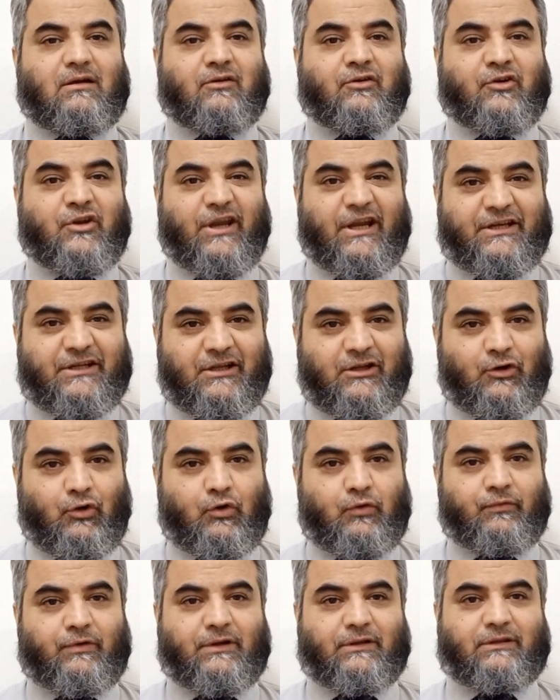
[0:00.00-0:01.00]
crater
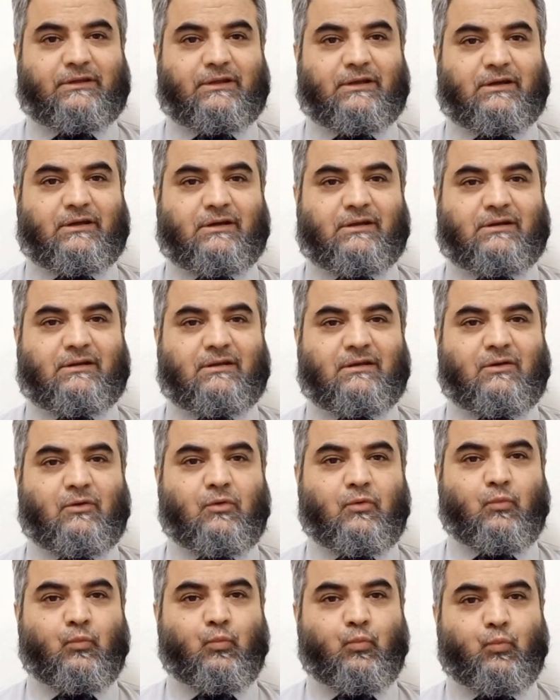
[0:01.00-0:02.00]
over there,
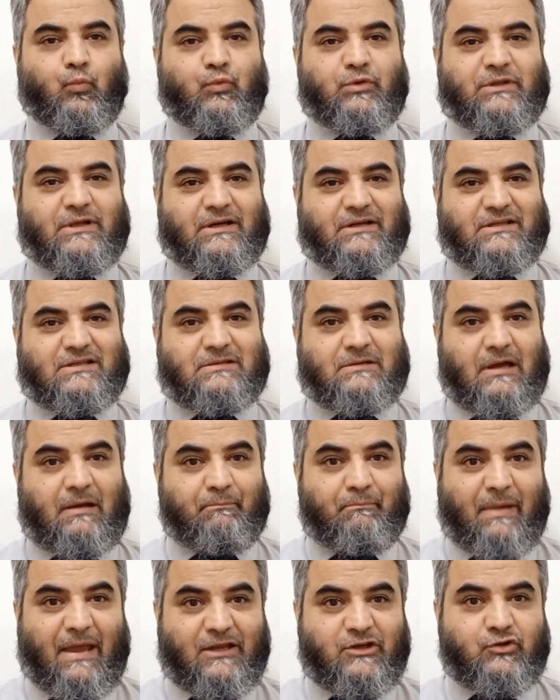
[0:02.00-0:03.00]
that is a
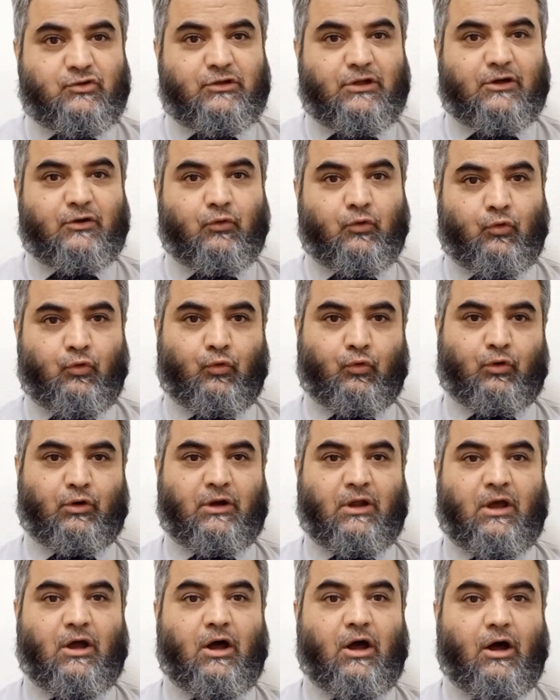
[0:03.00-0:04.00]
macular hole,
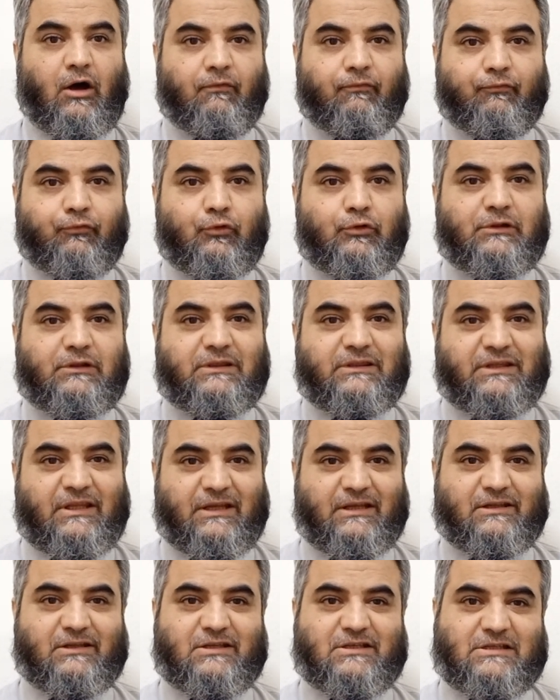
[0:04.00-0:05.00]
a full
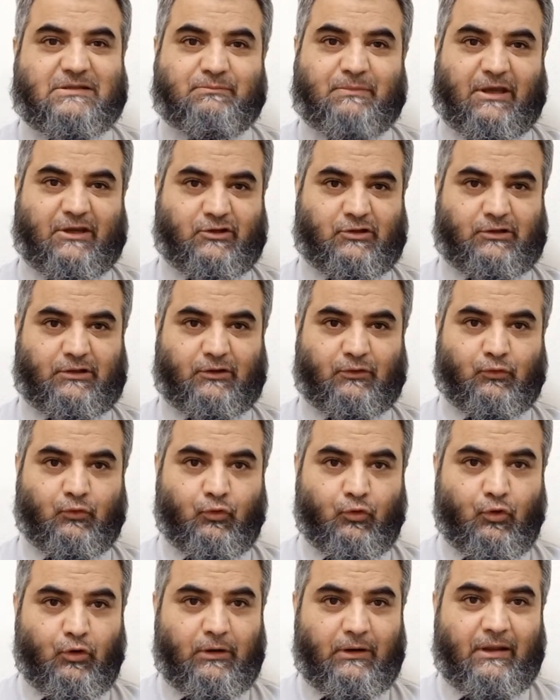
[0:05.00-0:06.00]
thickness macular
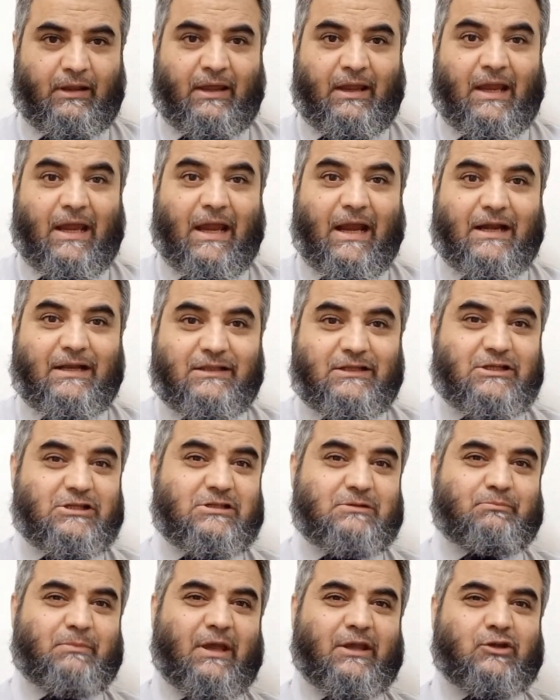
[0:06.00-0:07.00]
hole. And
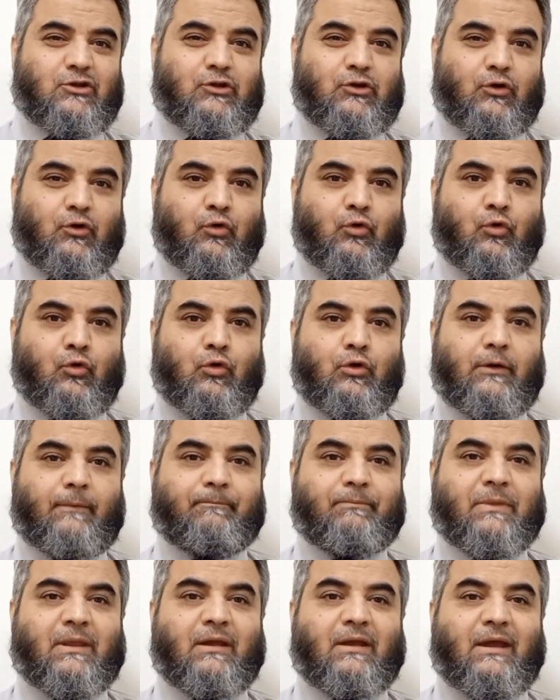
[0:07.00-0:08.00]
this macular hole
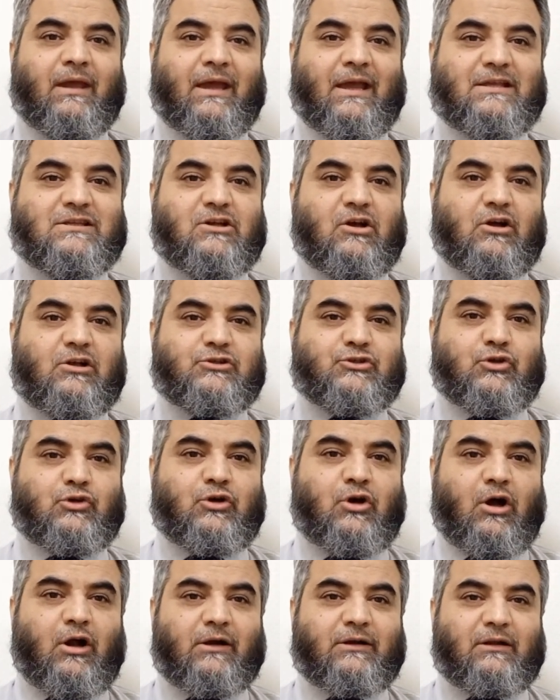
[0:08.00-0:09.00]
has also
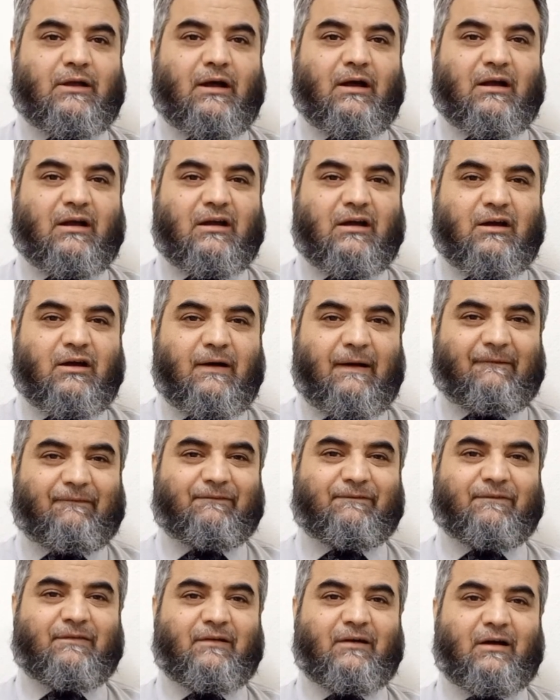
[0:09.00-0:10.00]
got a
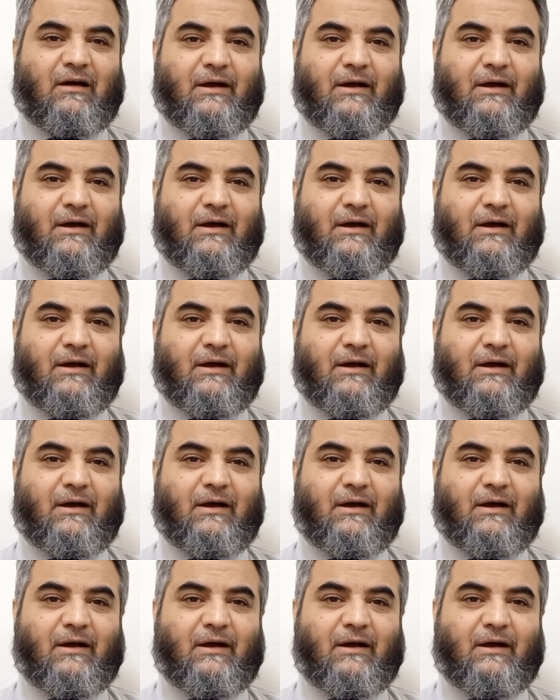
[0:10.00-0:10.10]
cuff